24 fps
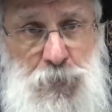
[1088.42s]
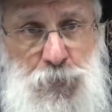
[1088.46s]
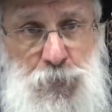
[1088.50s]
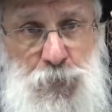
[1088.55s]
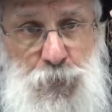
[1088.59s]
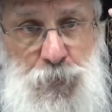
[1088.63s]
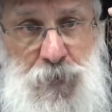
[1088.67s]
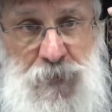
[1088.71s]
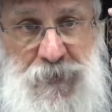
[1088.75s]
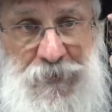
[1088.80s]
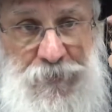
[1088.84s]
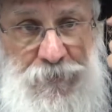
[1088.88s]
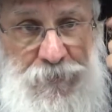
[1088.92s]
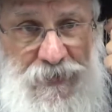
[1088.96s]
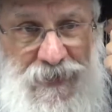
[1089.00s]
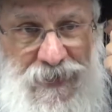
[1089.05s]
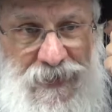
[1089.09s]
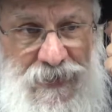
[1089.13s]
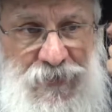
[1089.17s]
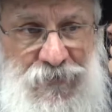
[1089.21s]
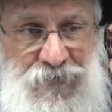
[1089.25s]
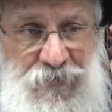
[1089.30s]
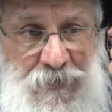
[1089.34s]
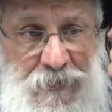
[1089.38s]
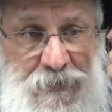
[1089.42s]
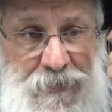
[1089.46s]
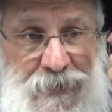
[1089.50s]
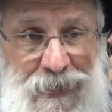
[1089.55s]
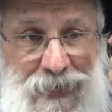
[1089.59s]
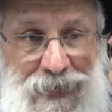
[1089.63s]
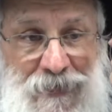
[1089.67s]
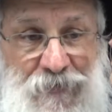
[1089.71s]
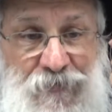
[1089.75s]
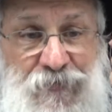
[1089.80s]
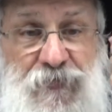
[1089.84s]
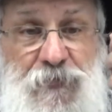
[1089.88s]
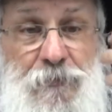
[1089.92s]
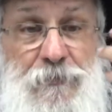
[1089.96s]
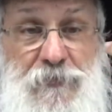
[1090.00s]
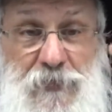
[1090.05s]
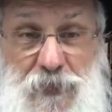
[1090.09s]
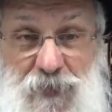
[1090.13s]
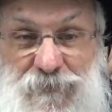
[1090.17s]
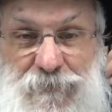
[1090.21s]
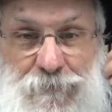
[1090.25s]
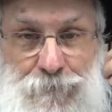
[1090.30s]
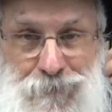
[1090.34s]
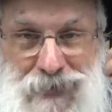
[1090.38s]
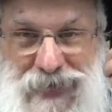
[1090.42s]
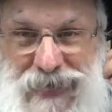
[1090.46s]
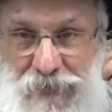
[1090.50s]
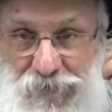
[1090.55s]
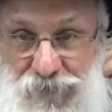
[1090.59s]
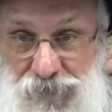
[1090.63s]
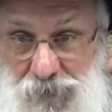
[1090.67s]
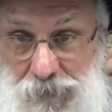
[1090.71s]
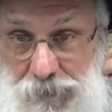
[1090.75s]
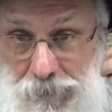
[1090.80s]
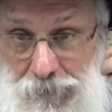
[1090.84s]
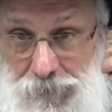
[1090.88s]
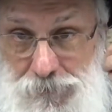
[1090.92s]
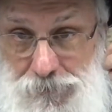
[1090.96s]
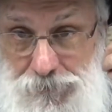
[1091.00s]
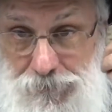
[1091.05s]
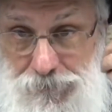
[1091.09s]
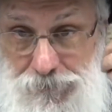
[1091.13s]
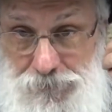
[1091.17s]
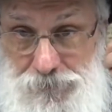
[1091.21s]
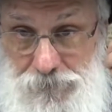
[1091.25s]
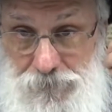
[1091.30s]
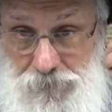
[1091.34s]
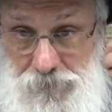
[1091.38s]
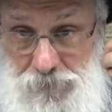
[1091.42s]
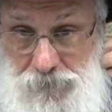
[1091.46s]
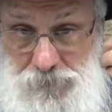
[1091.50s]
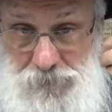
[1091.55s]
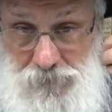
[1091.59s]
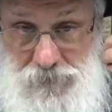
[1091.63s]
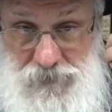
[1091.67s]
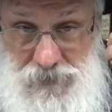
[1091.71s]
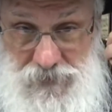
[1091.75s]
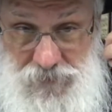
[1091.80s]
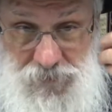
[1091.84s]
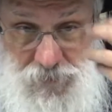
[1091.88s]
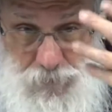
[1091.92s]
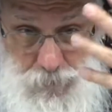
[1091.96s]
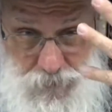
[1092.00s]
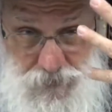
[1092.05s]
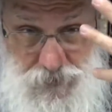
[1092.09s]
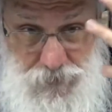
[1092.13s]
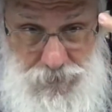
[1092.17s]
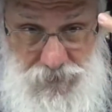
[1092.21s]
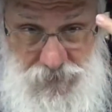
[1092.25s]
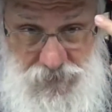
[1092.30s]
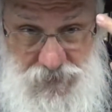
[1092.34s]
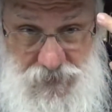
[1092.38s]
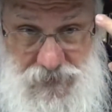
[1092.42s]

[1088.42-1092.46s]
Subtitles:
when there is a concept of mazel, even when there is a